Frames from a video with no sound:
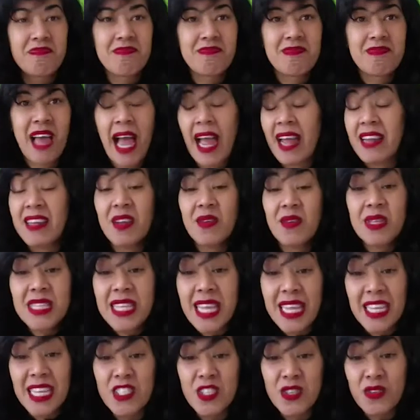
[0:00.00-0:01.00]
I had no
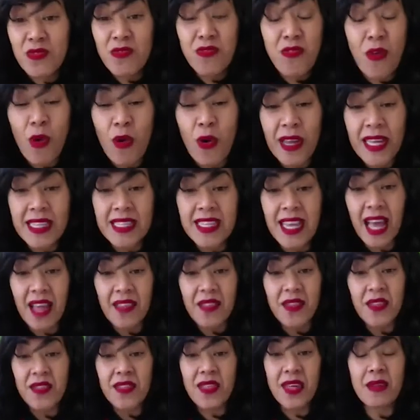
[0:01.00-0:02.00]
intention for it
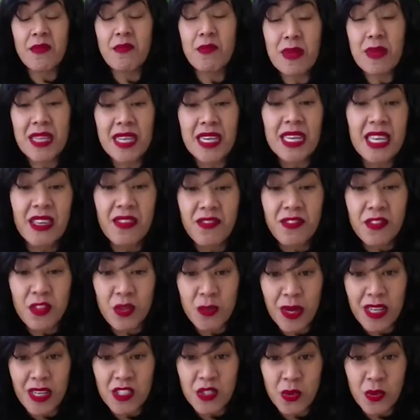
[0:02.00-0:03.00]
other than being a gift to
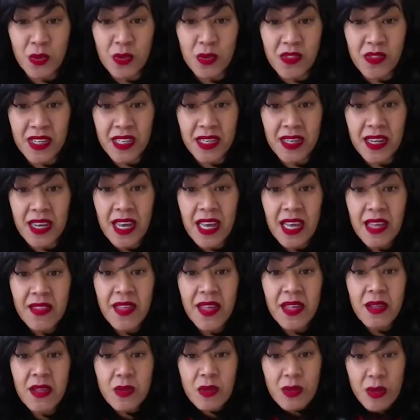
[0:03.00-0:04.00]
my children.
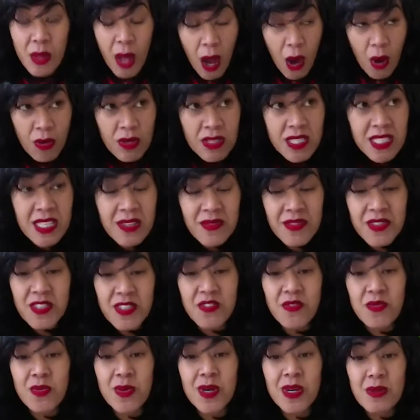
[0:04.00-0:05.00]
That whole series
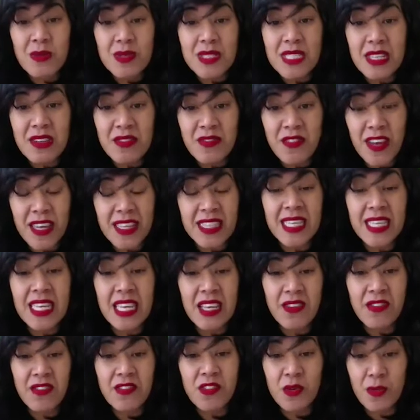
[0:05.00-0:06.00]
of work was in fact a
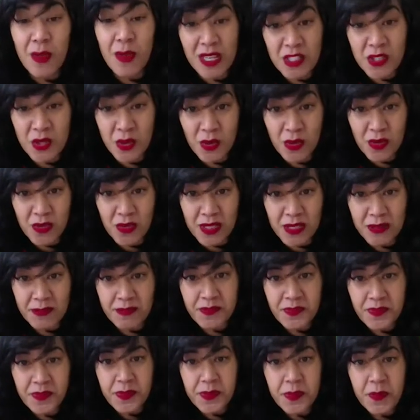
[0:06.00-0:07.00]
gift to my children.
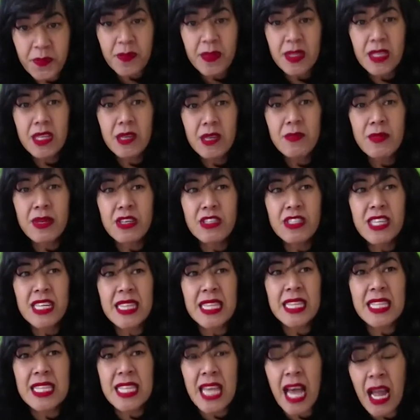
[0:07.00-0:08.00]
Because at
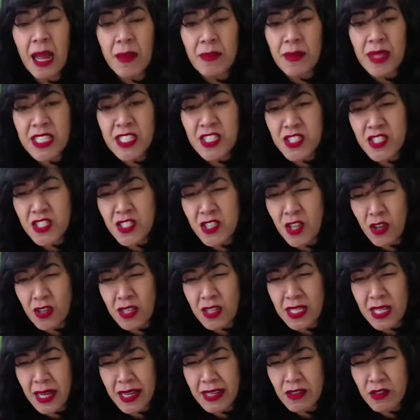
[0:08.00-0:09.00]
the time they just
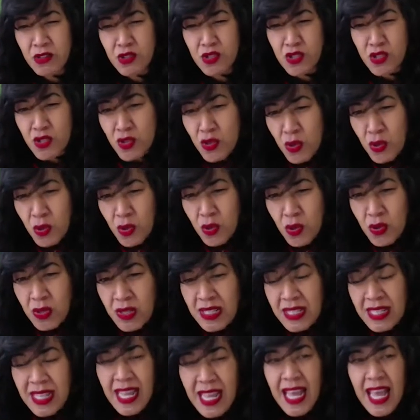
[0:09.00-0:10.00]
started going to
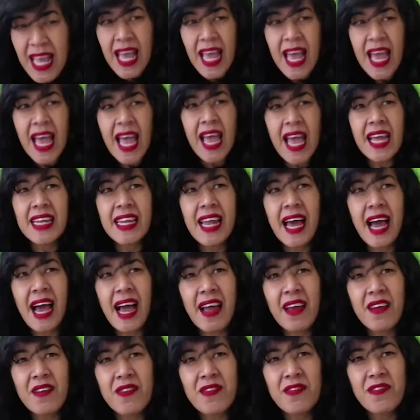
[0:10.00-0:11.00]
school and
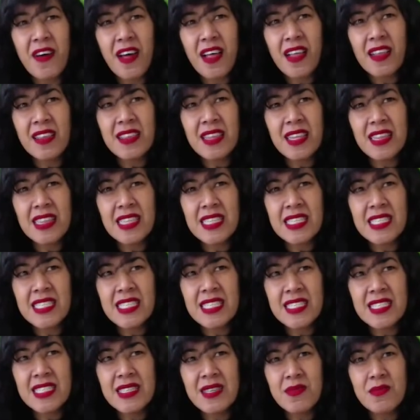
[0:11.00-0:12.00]
I felt that the
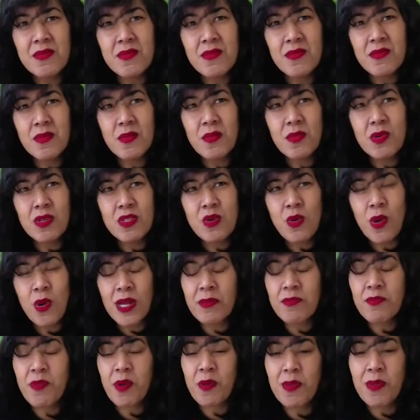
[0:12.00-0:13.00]
system was
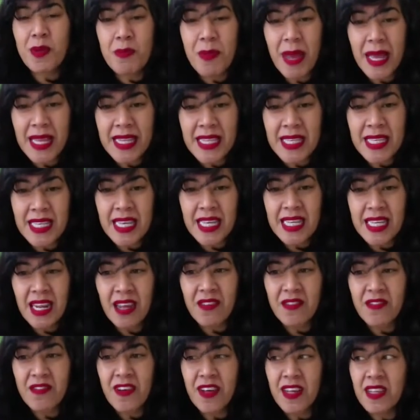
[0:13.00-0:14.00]
quite problematic and I
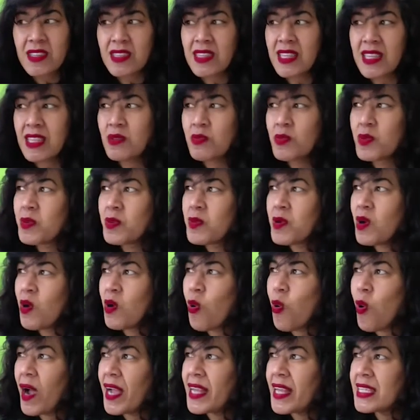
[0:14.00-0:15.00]
felt that we were
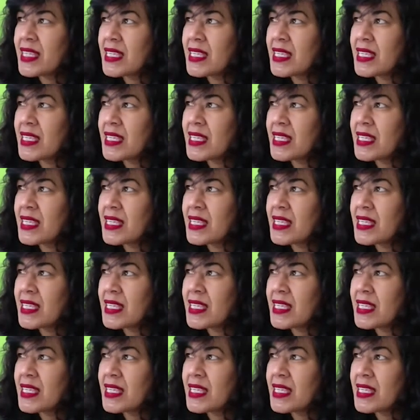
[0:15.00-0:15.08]
quite